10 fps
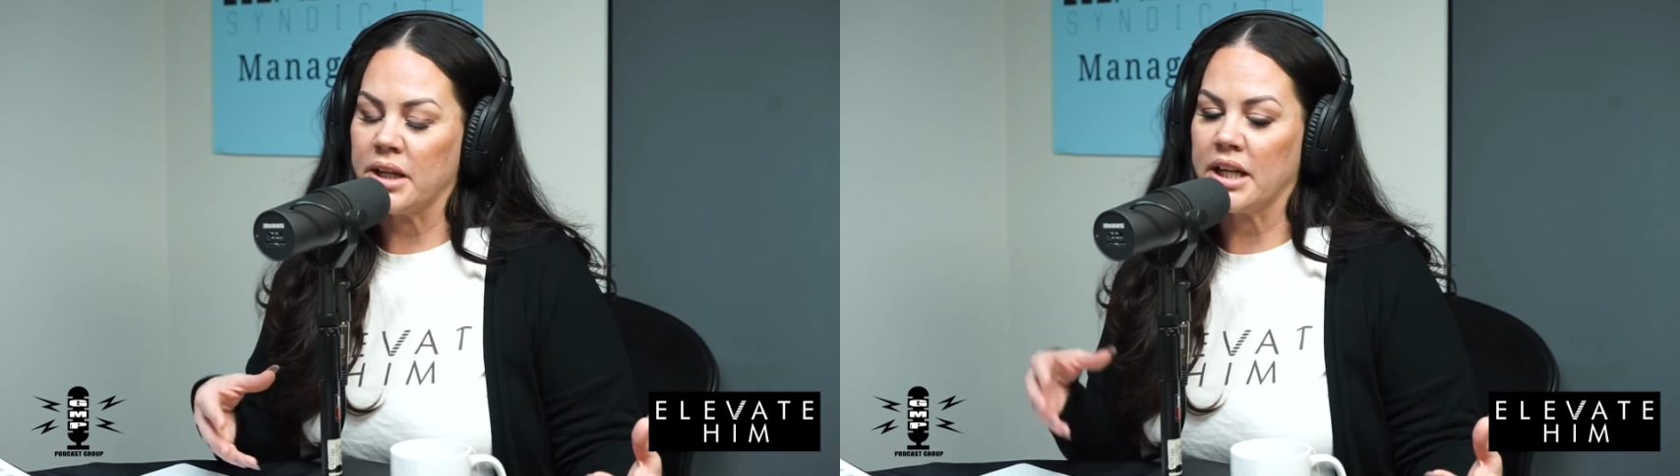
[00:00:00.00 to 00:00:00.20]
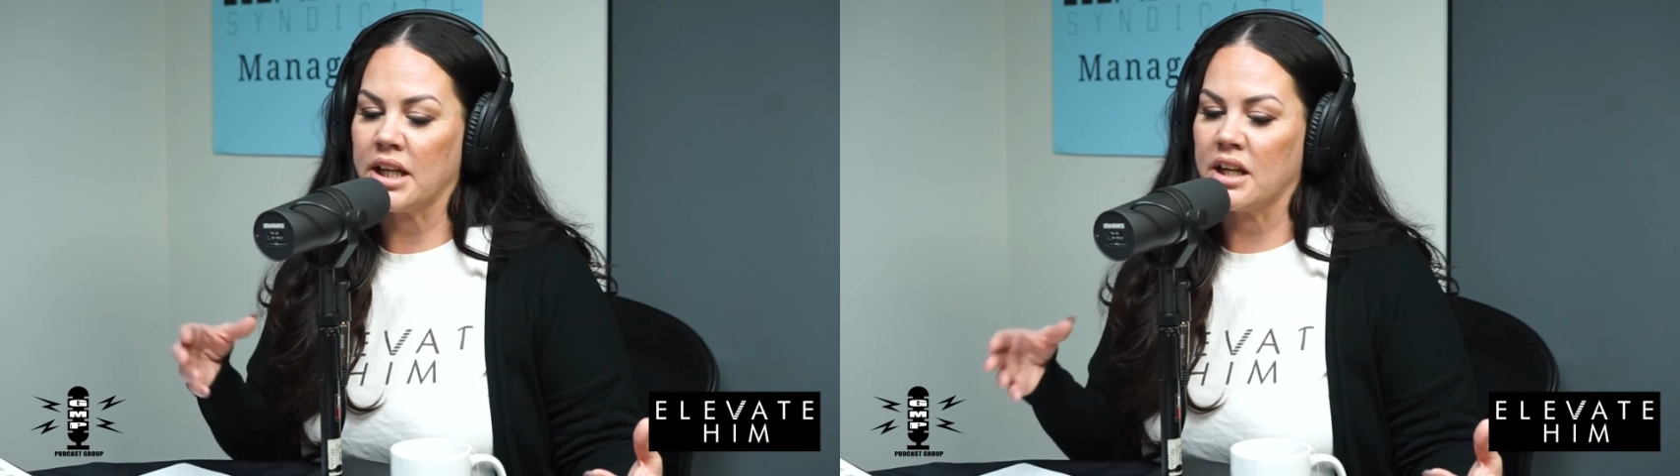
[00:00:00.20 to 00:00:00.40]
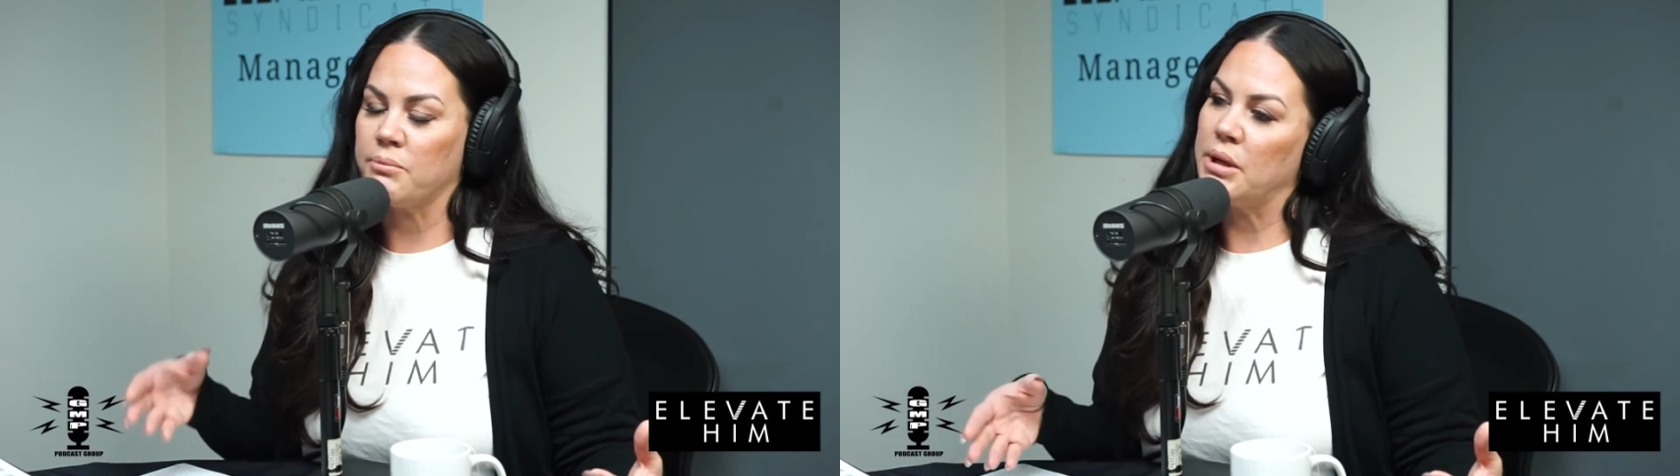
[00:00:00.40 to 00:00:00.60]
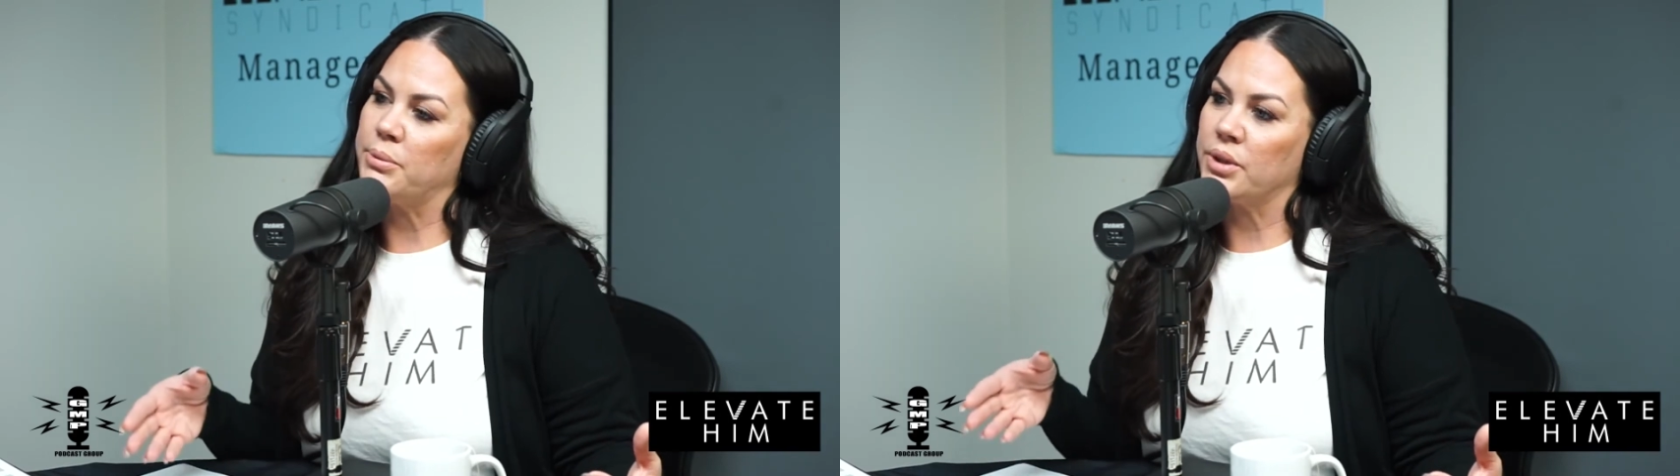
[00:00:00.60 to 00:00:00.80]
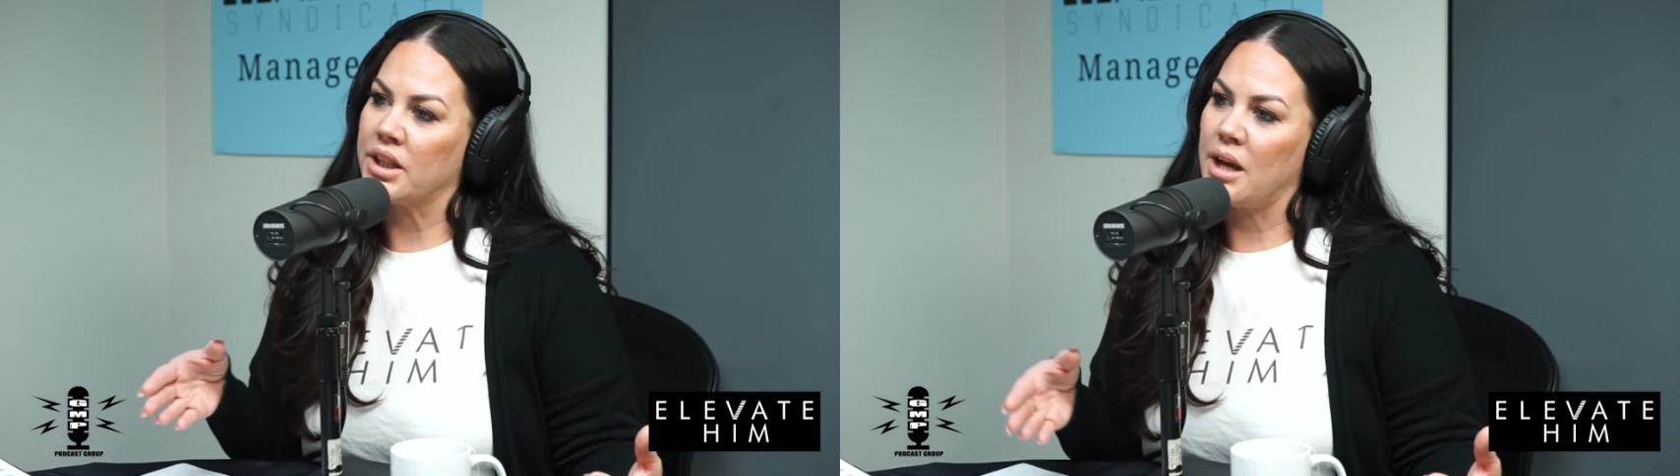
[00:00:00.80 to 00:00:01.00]
and getting
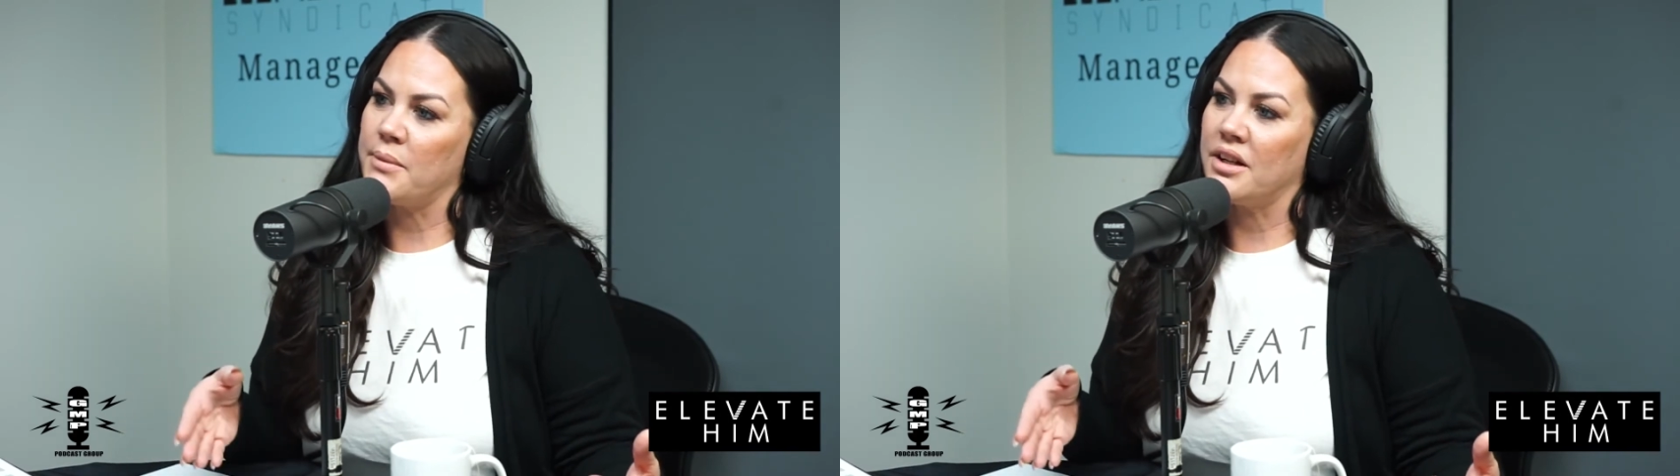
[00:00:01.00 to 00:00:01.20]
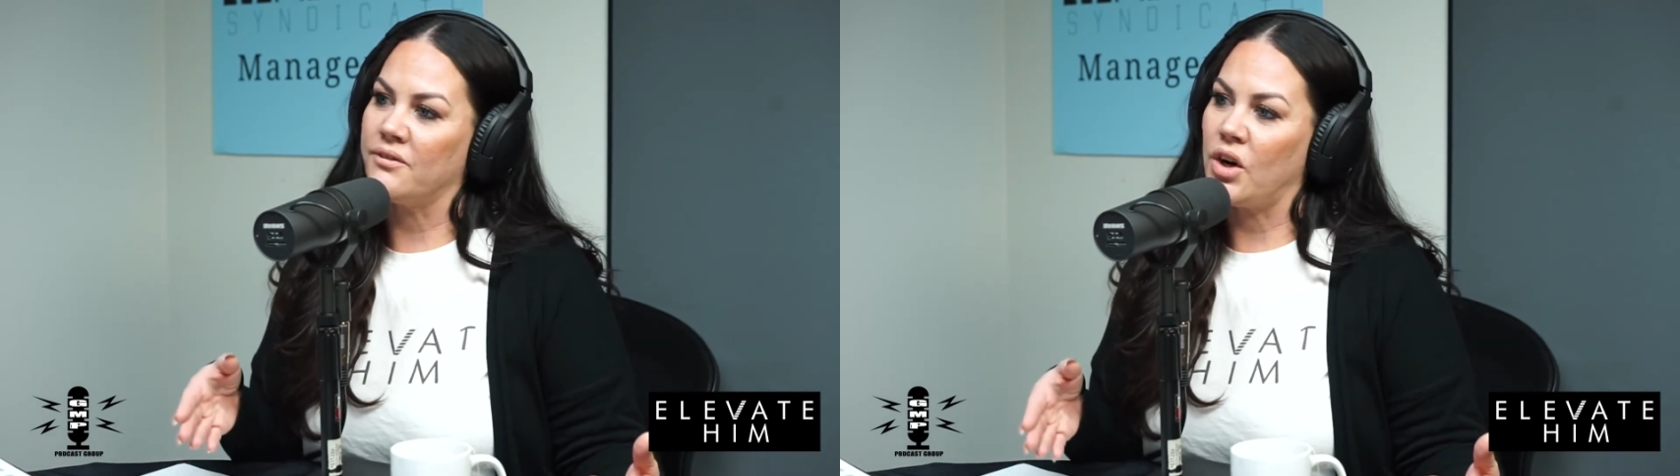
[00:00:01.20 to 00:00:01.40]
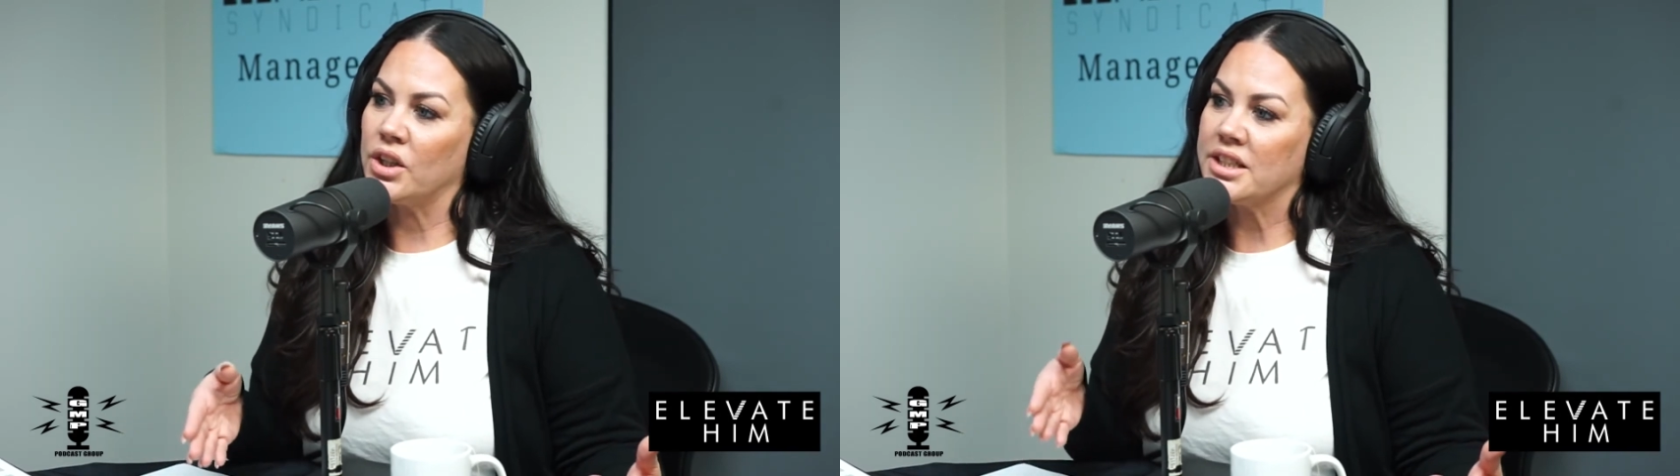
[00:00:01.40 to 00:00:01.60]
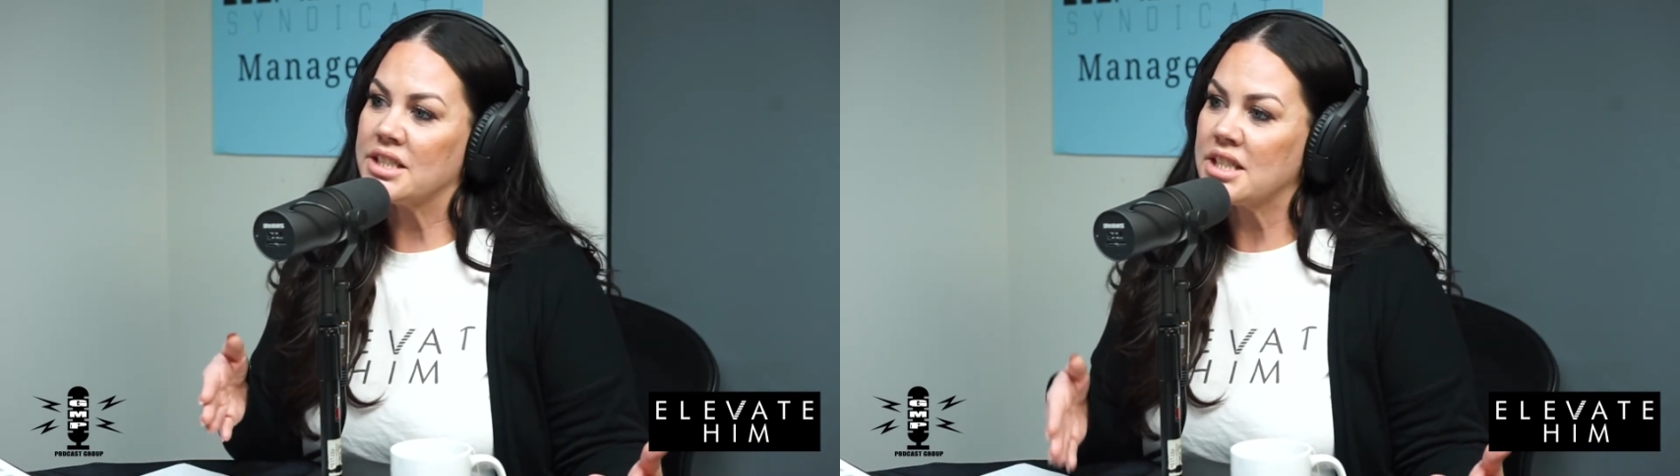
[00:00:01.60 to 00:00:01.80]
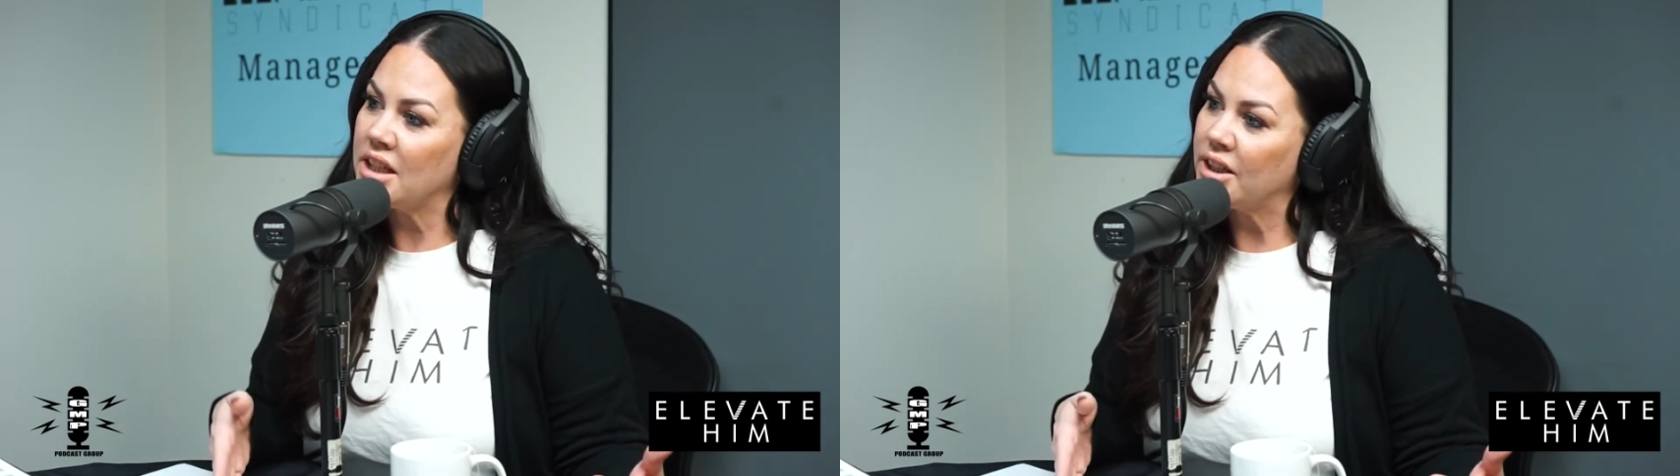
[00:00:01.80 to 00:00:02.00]
people to come in and
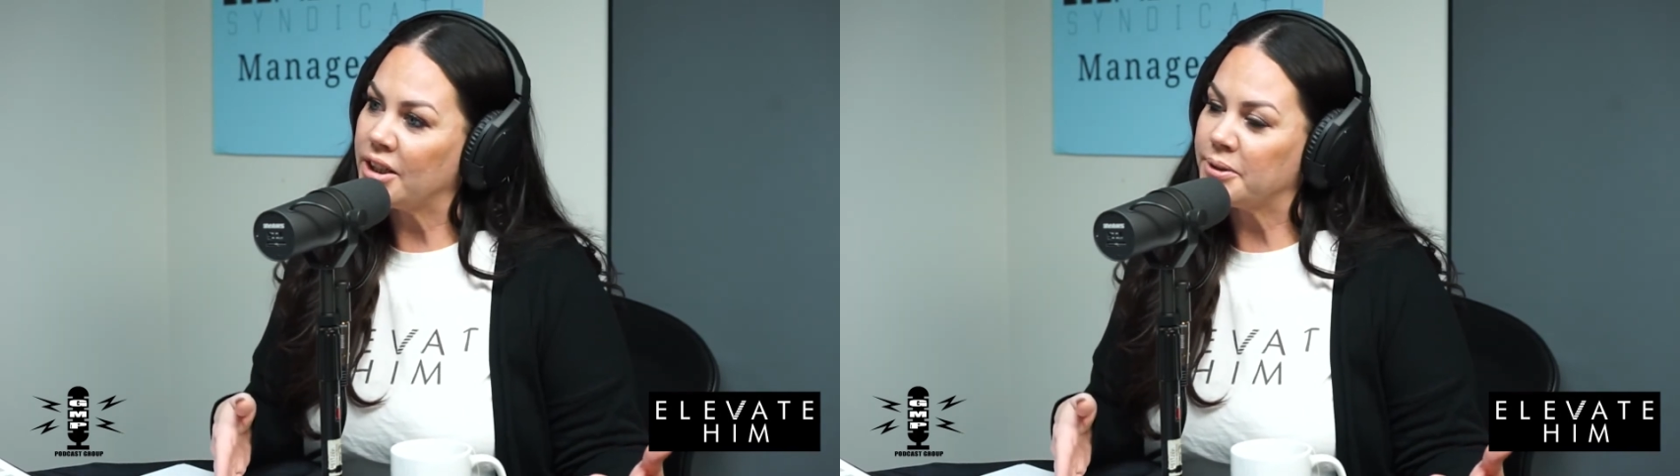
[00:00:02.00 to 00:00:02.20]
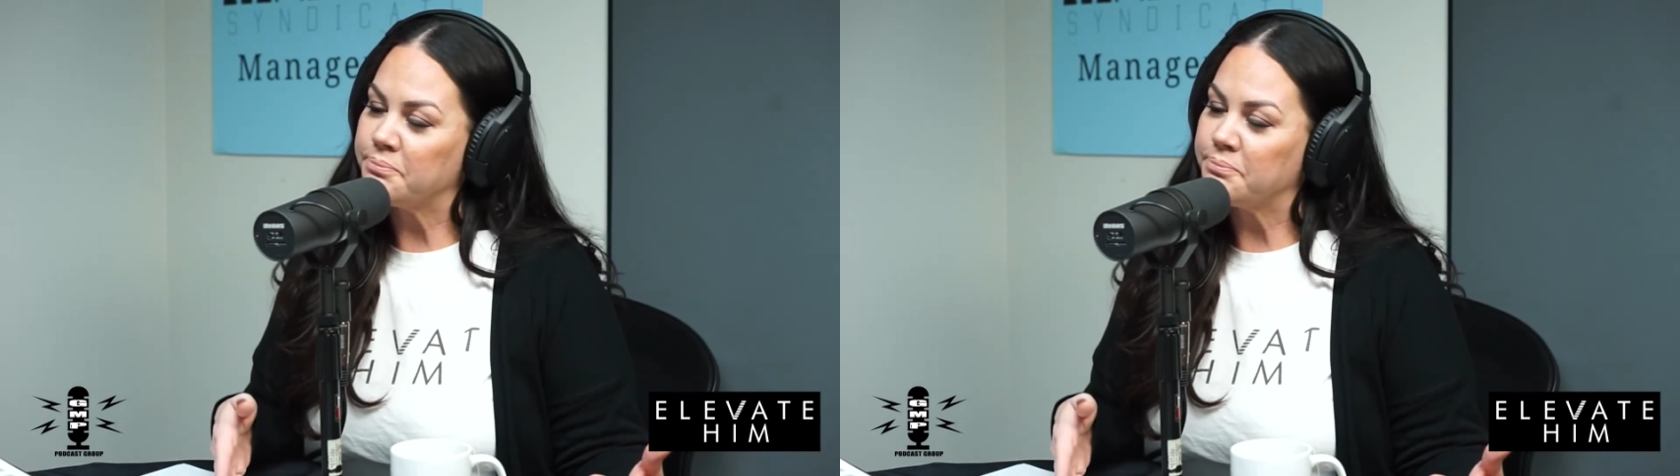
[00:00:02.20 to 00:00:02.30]
volunteer,